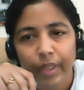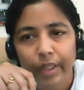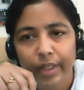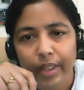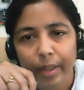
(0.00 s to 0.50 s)

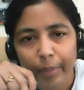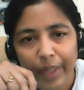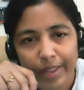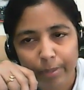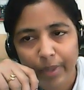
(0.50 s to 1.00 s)
in the
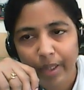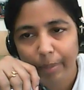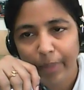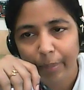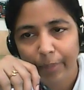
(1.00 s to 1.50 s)
plasma
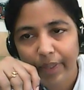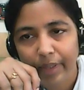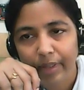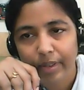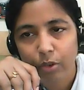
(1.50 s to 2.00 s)

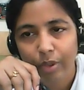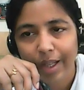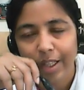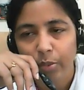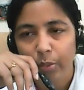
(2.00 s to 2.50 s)
membrane. So
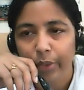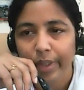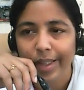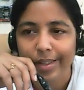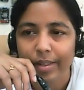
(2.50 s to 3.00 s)
large
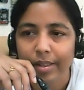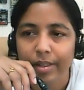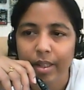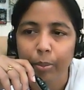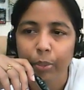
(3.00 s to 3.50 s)
protein
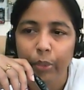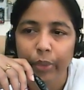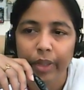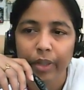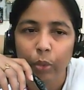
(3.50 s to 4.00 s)
assists the
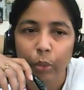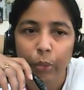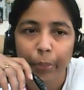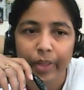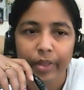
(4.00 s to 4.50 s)
protein code
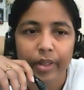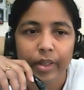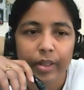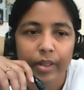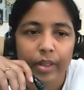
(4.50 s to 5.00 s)
with.
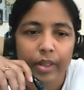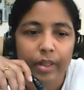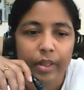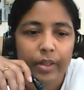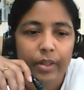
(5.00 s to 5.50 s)

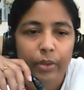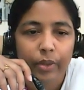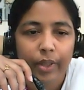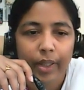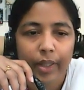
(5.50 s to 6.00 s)

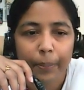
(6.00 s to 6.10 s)
Okay.